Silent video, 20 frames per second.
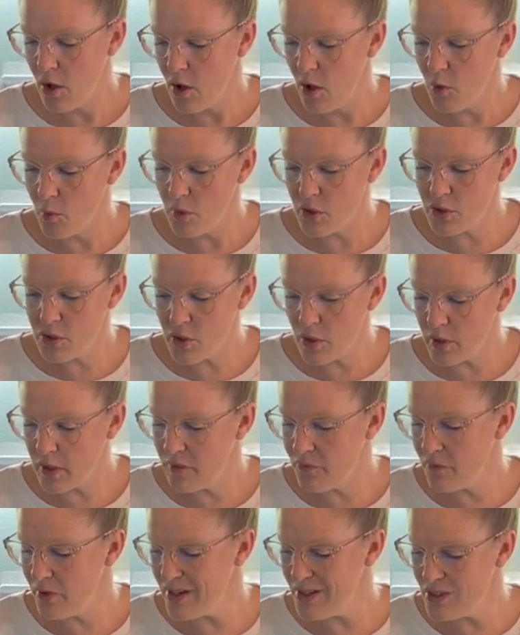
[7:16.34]
We're
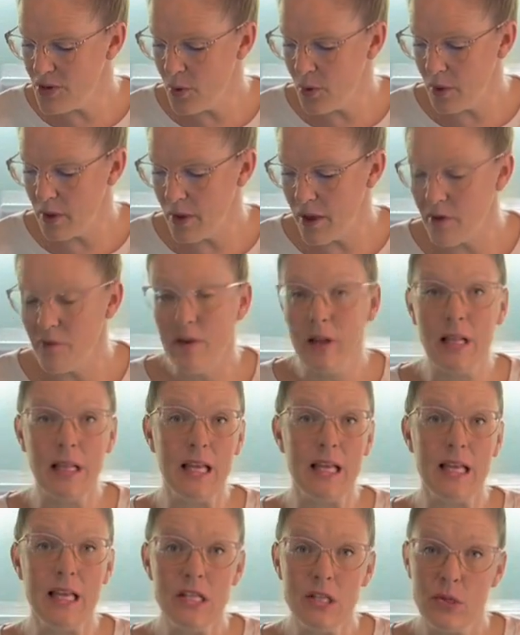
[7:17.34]
soaking for a total of at
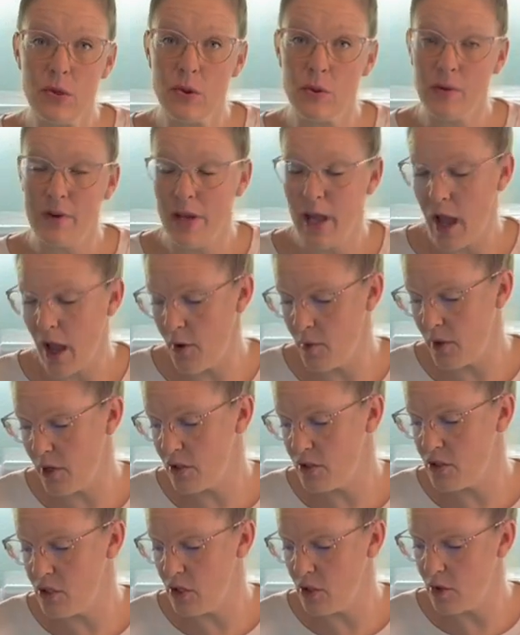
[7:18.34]
least three
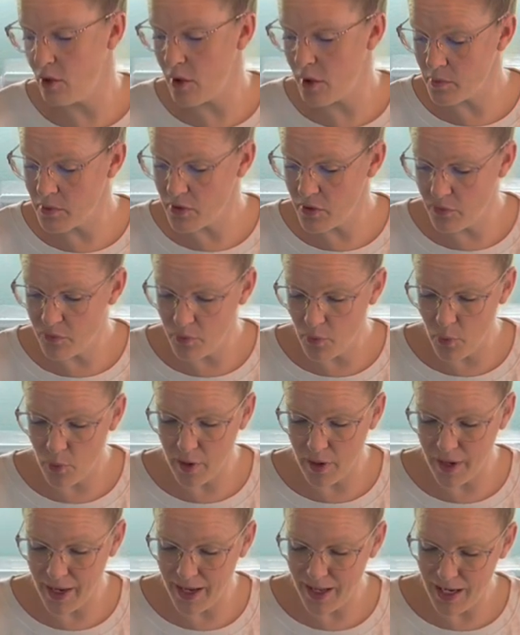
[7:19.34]
hours. You can go up to
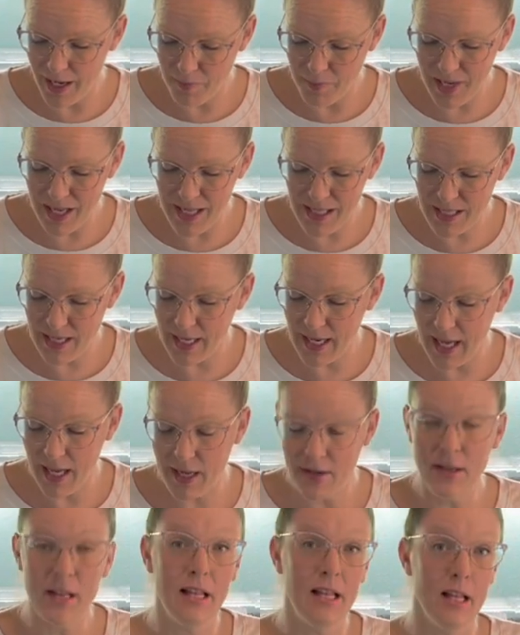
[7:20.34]
four. Anemones can
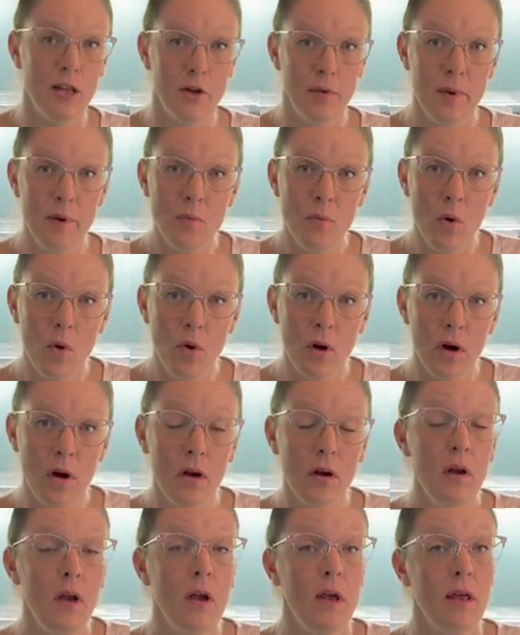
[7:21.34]
handle a little bit
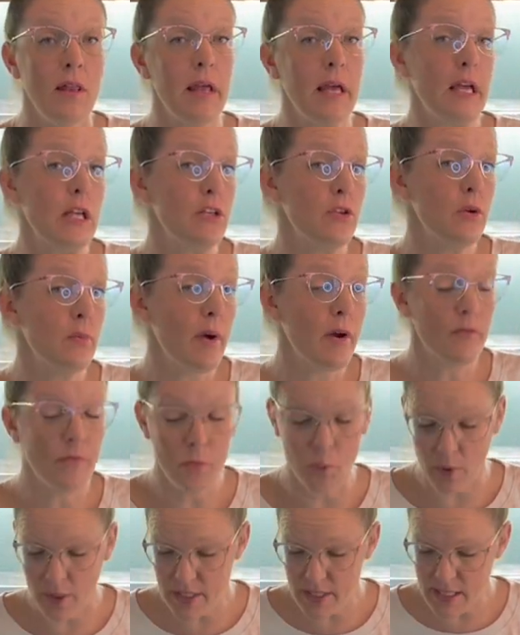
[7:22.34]
more. They can do about
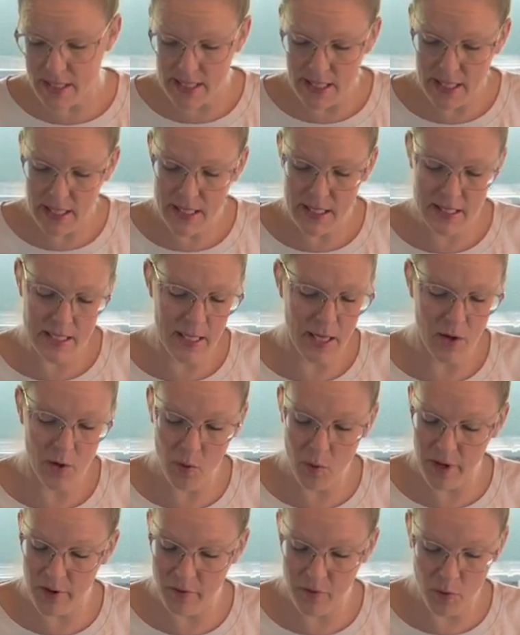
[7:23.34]
four to six,
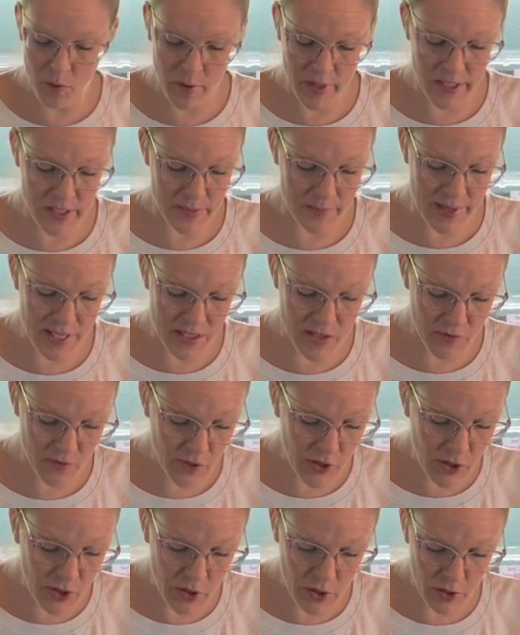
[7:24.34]
whatever works best
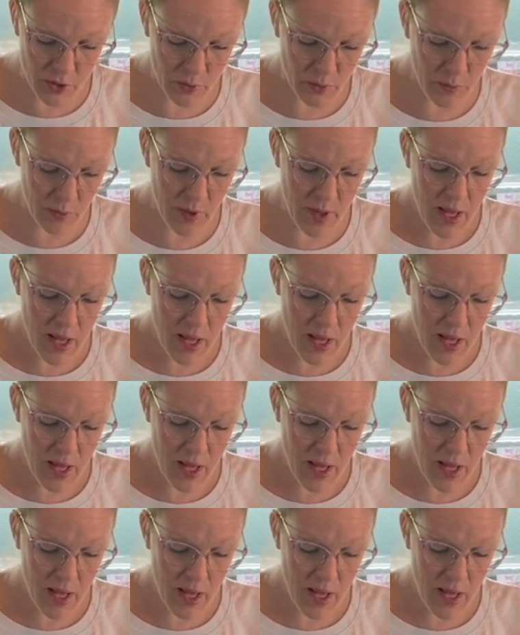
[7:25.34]
for you.